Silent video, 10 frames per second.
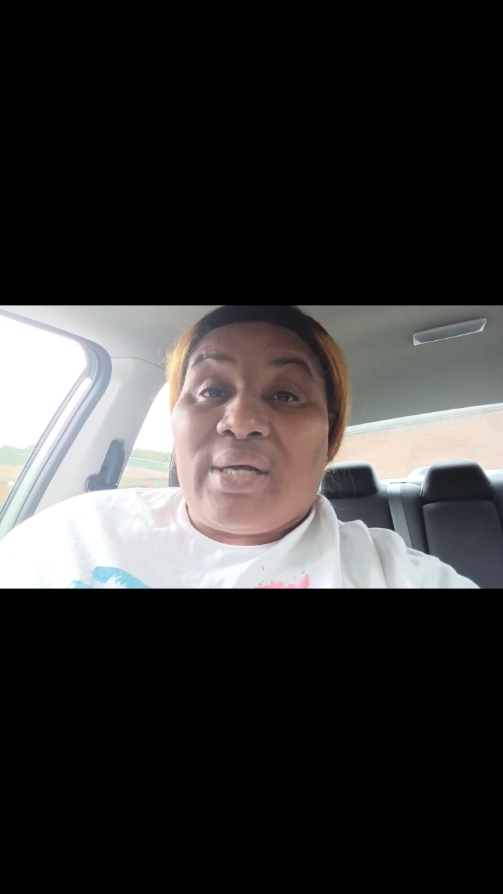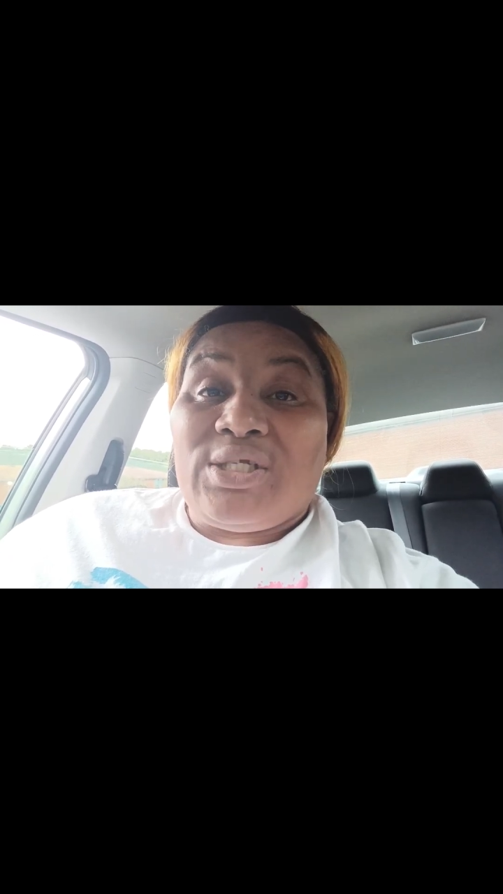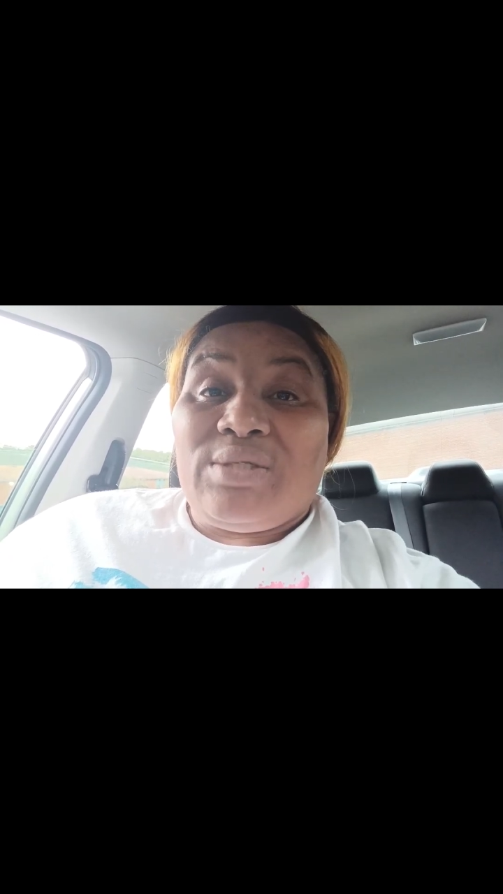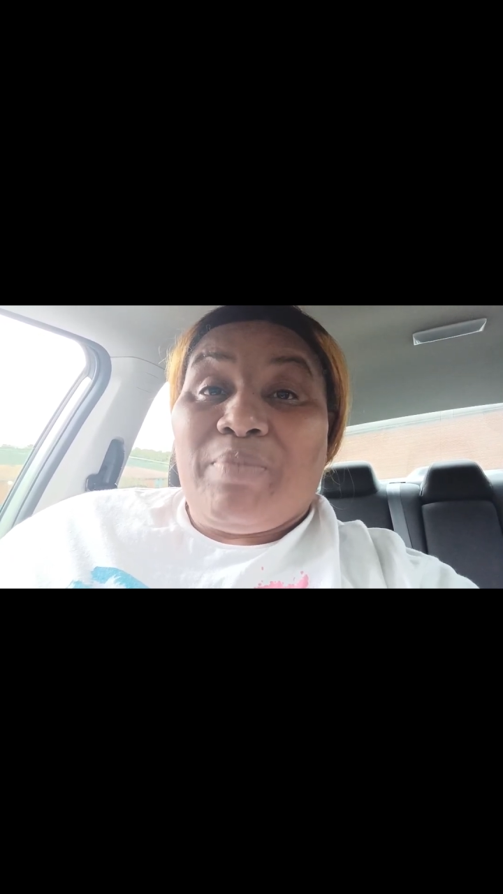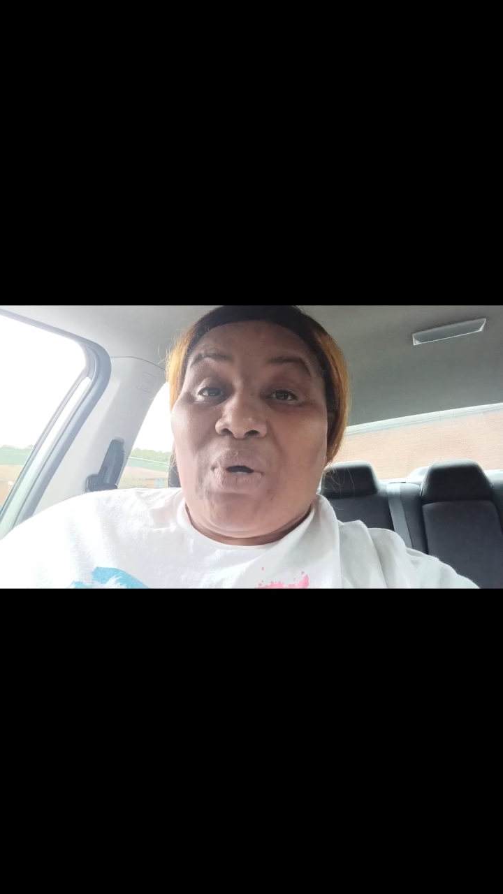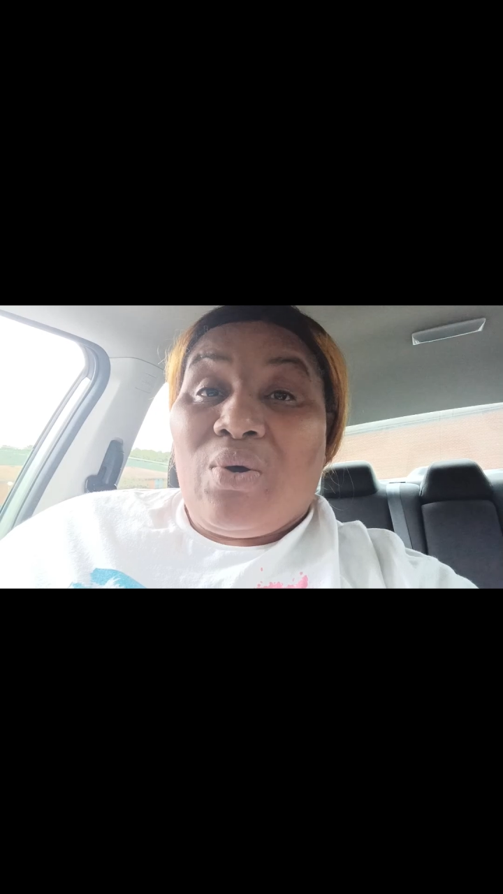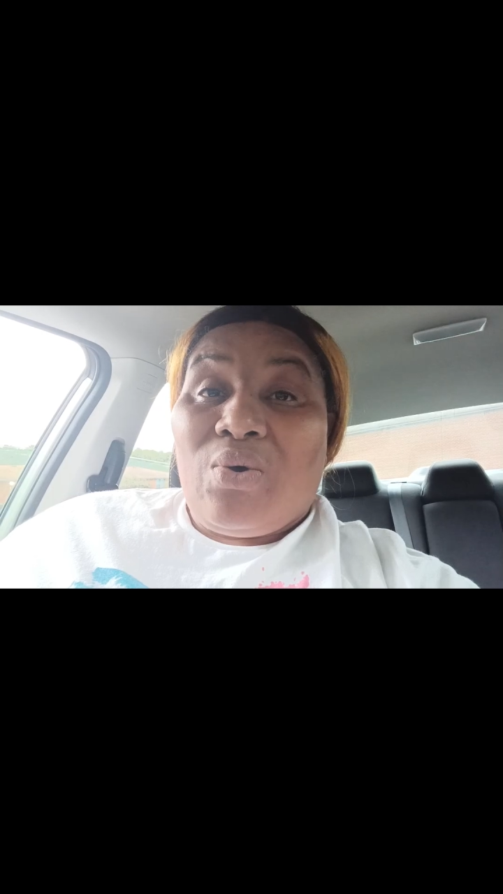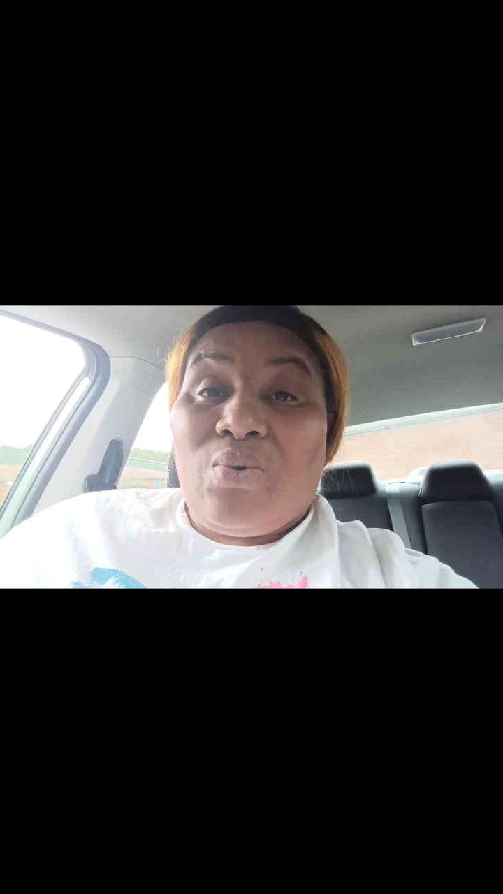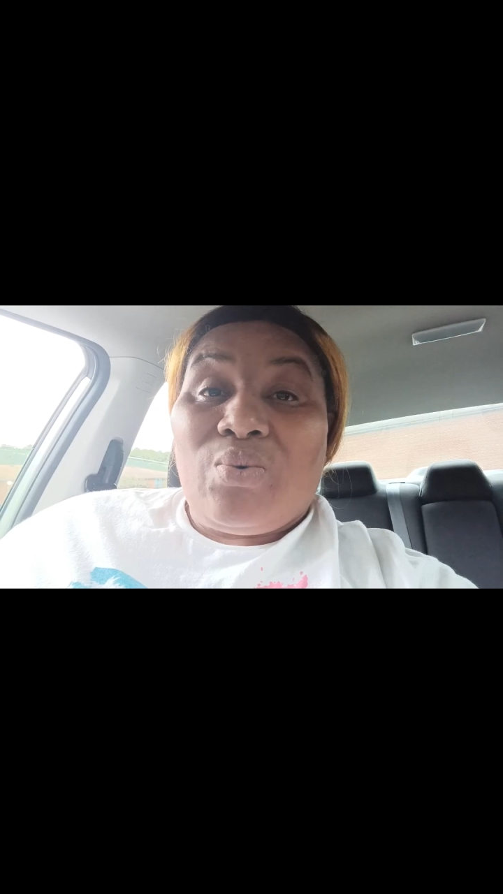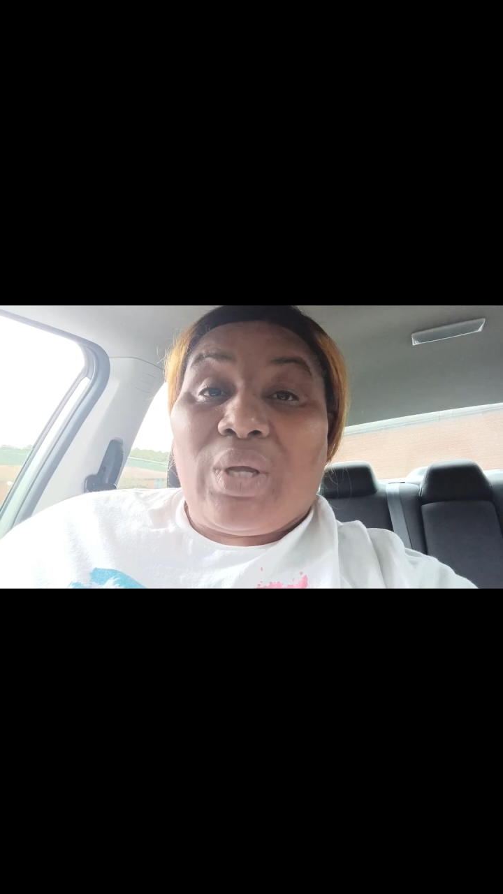I
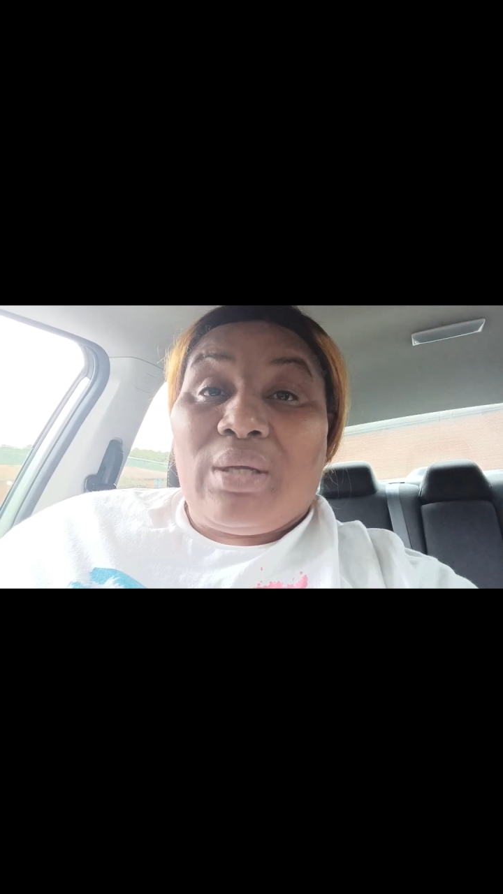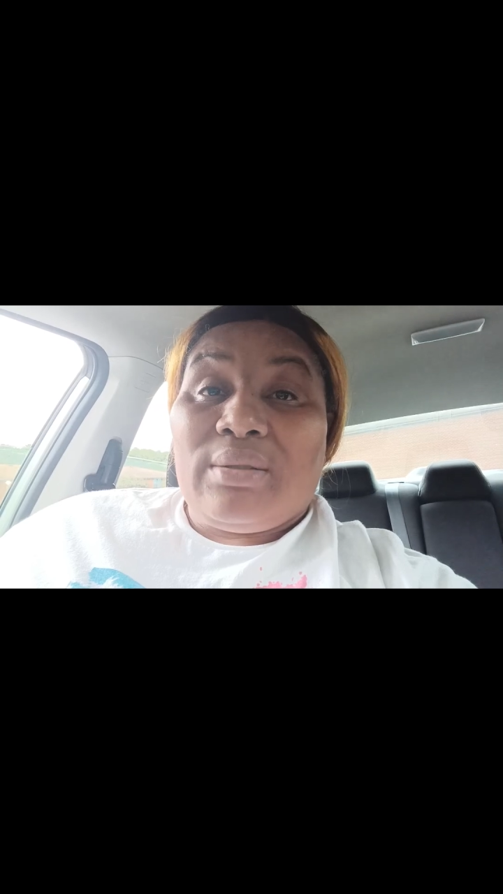spoke,